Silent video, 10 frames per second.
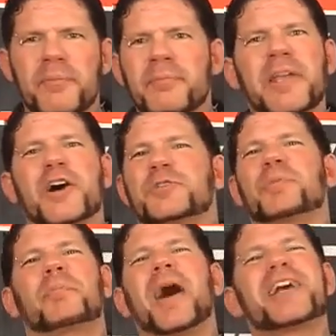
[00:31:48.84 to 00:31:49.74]
No, it's
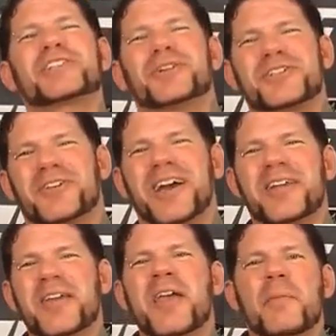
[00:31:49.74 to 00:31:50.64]
preposterous, right?
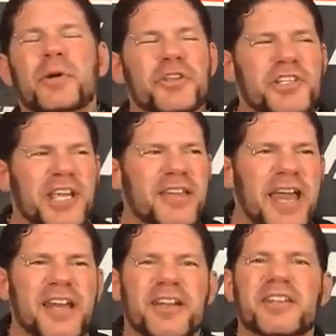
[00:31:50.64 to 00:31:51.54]
But you say
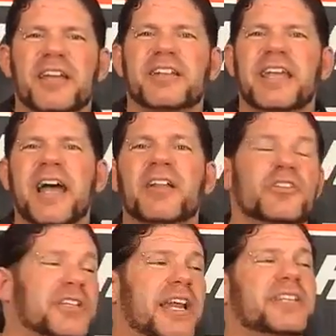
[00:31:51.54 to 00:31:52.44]
that in a town, you
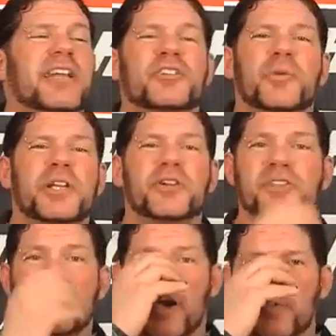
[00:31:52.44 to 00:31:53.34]
said that 10, 20 years
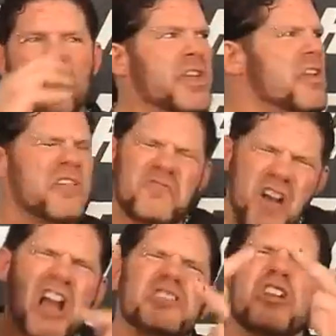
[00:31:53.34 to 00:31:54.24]
ago,
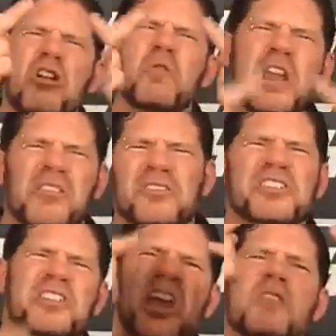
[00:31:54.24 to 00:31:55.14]
fuck you, we don't
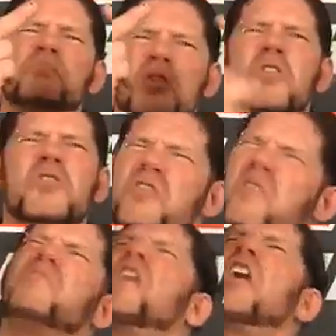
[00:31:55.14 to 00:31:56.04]
stink, boo,
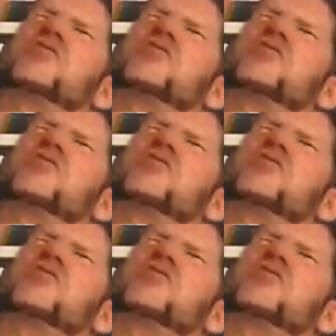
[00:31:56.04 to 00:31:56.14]
fuck